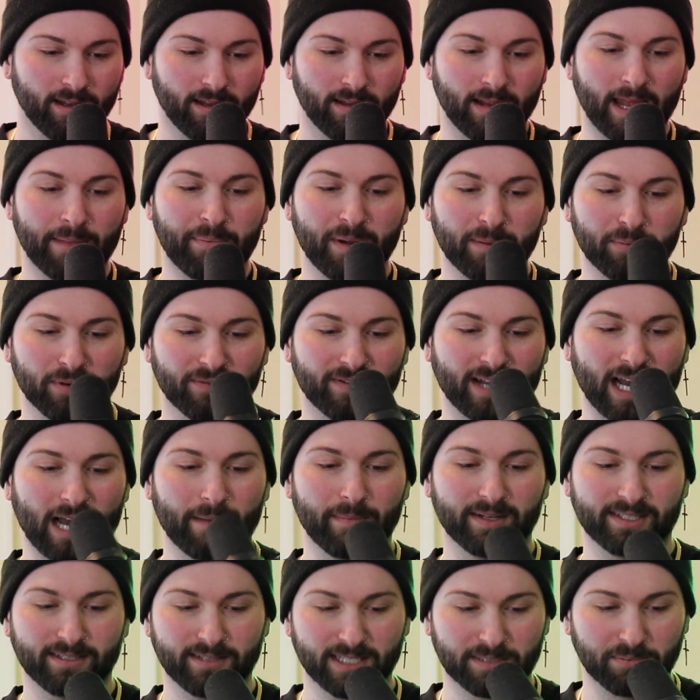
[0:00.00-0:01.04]
and people have
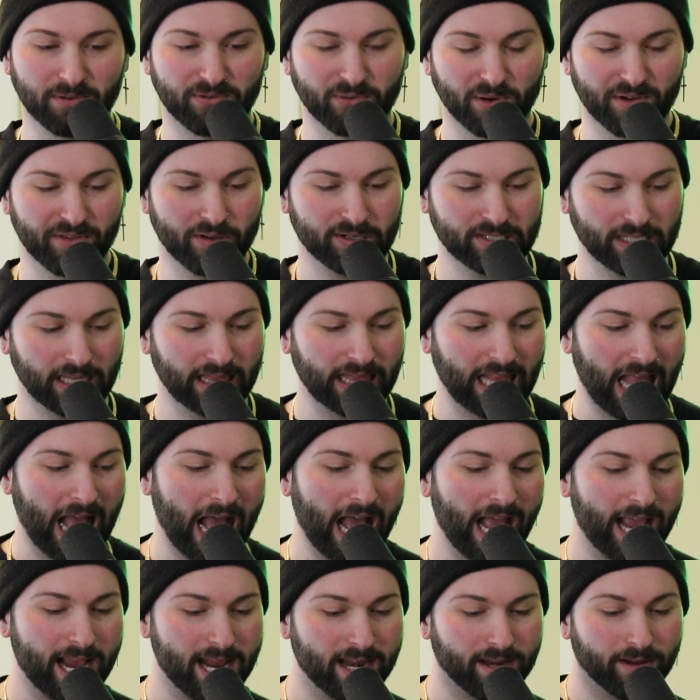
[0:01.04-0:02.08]
commented this before, there's a
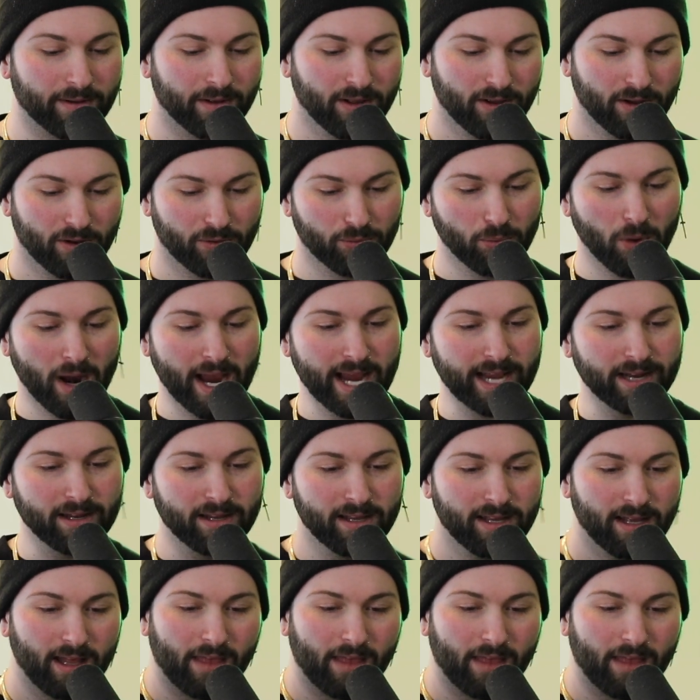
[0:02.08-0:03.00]
line, right,